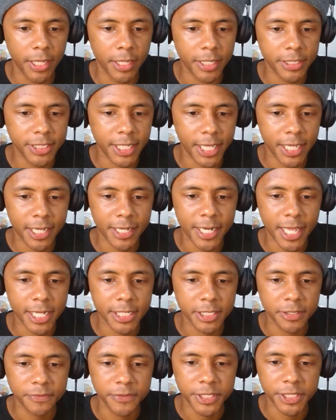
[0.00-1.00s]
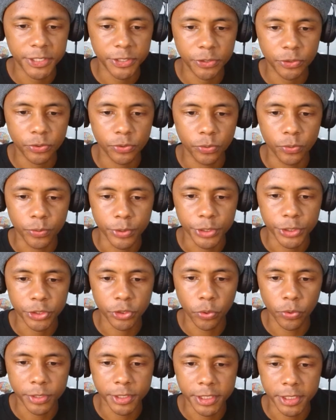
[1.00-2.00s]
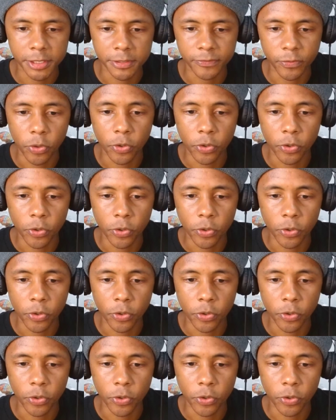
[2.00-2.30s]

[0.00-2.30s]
Is a connective tissue restorative,